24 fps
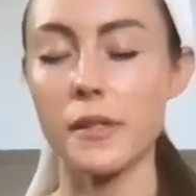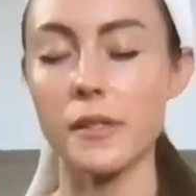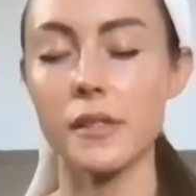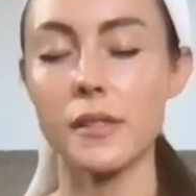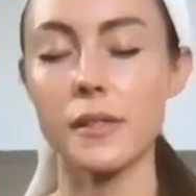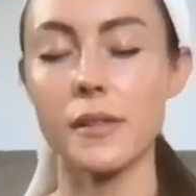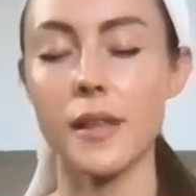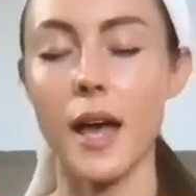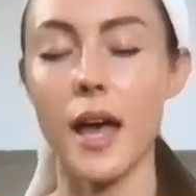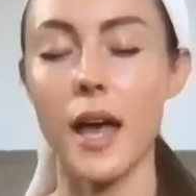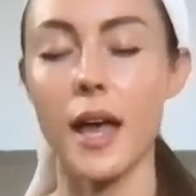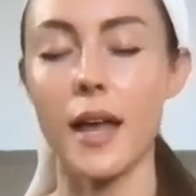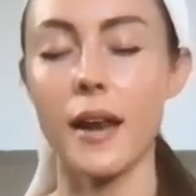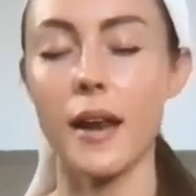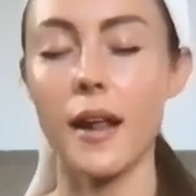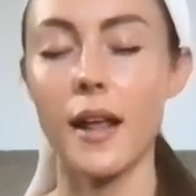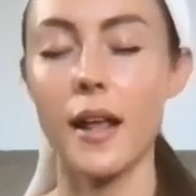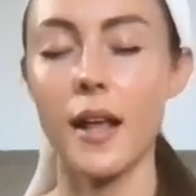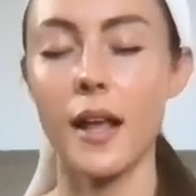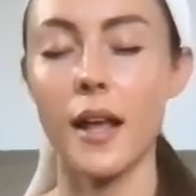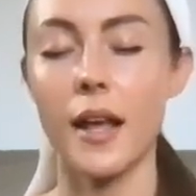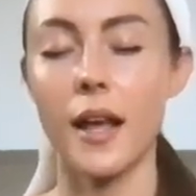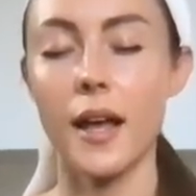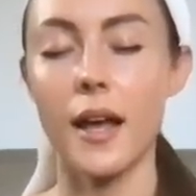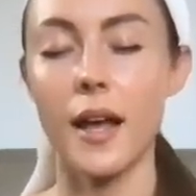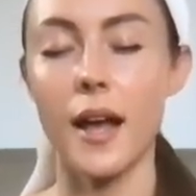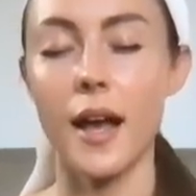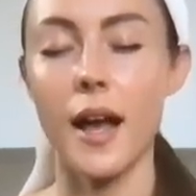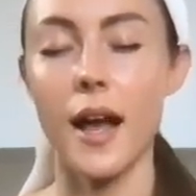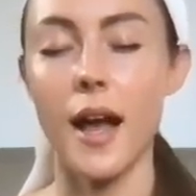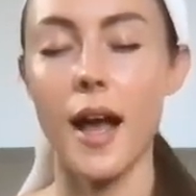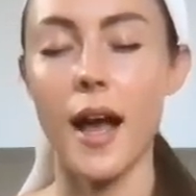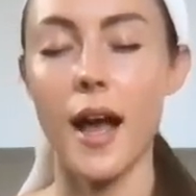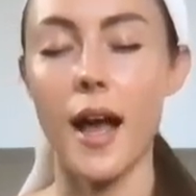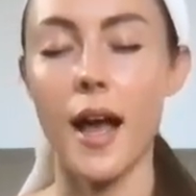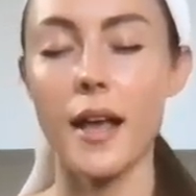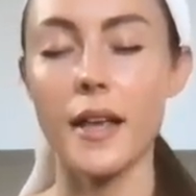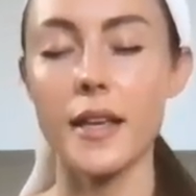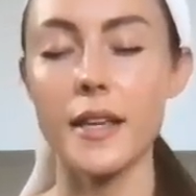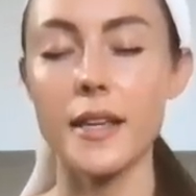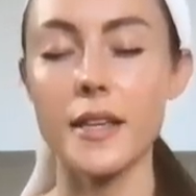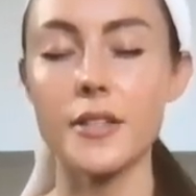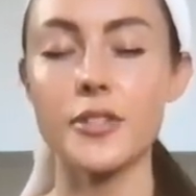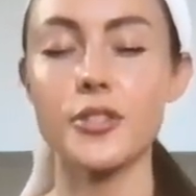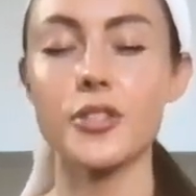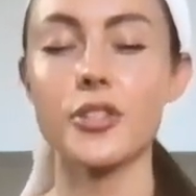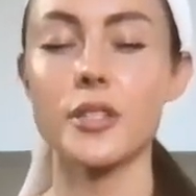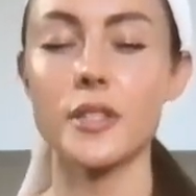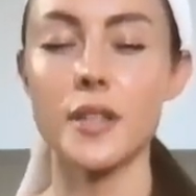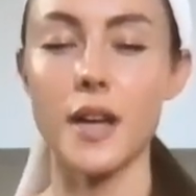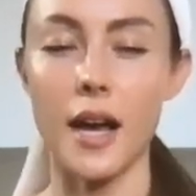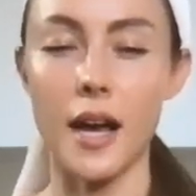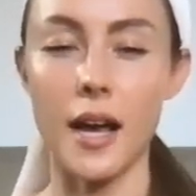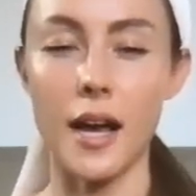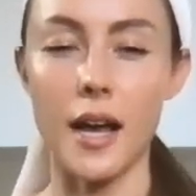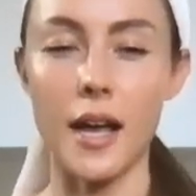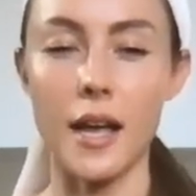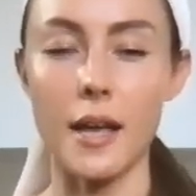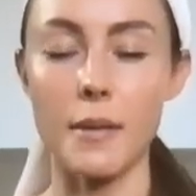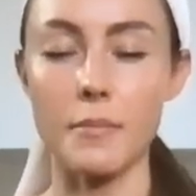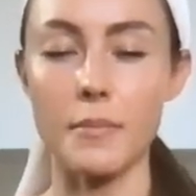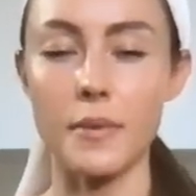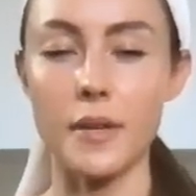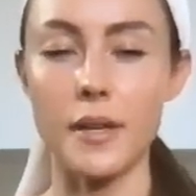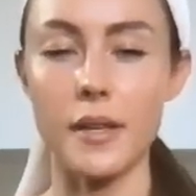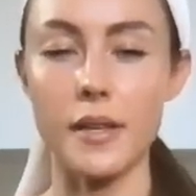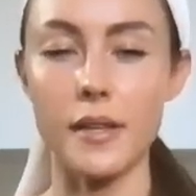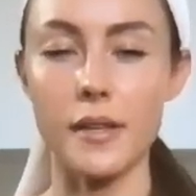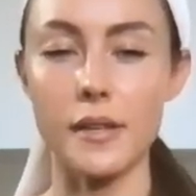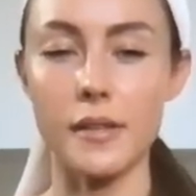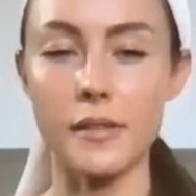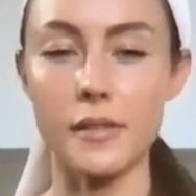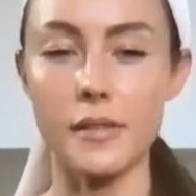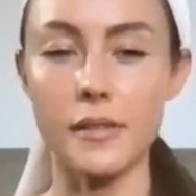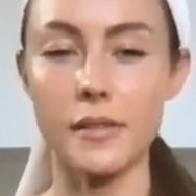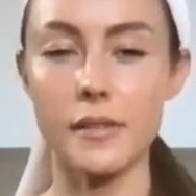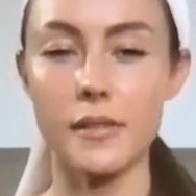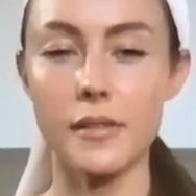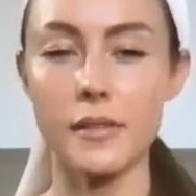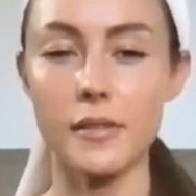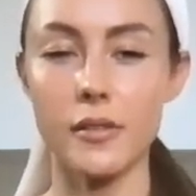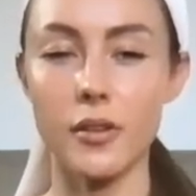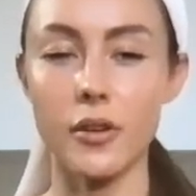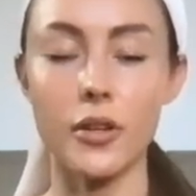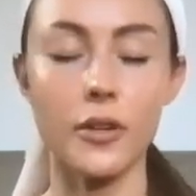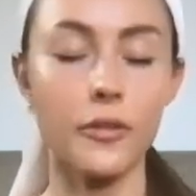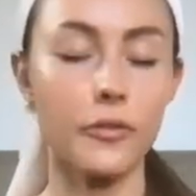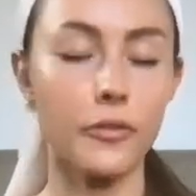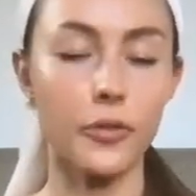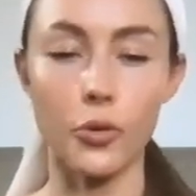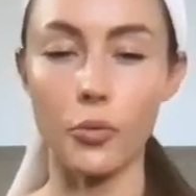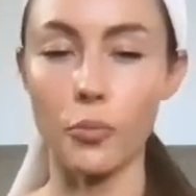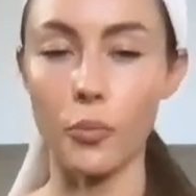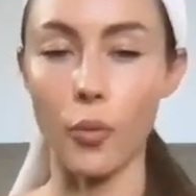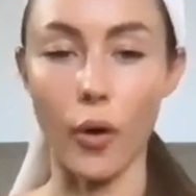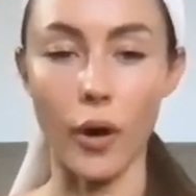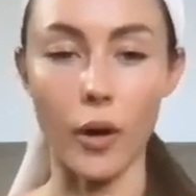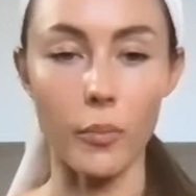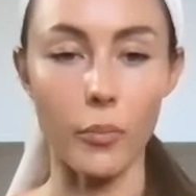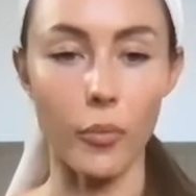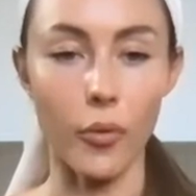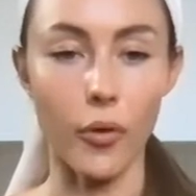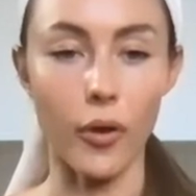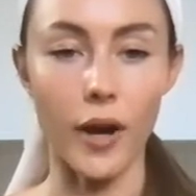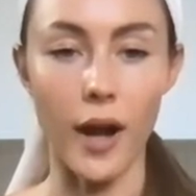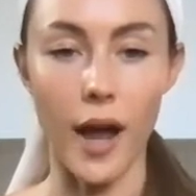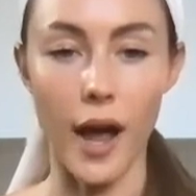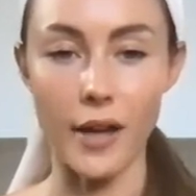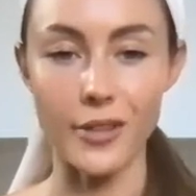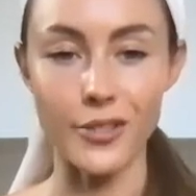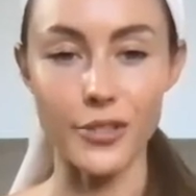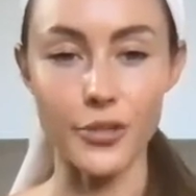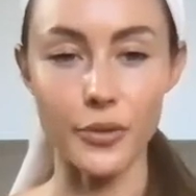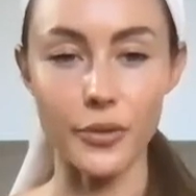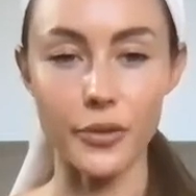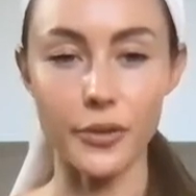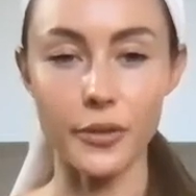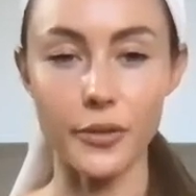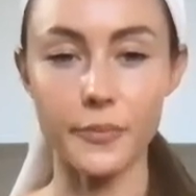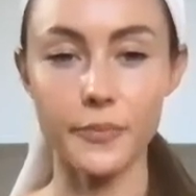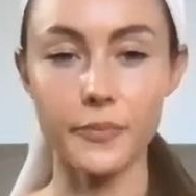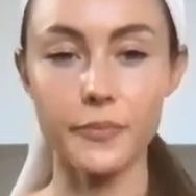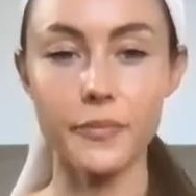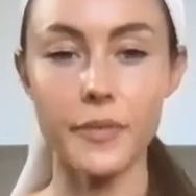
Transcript: that each time is going to feel more and more natural.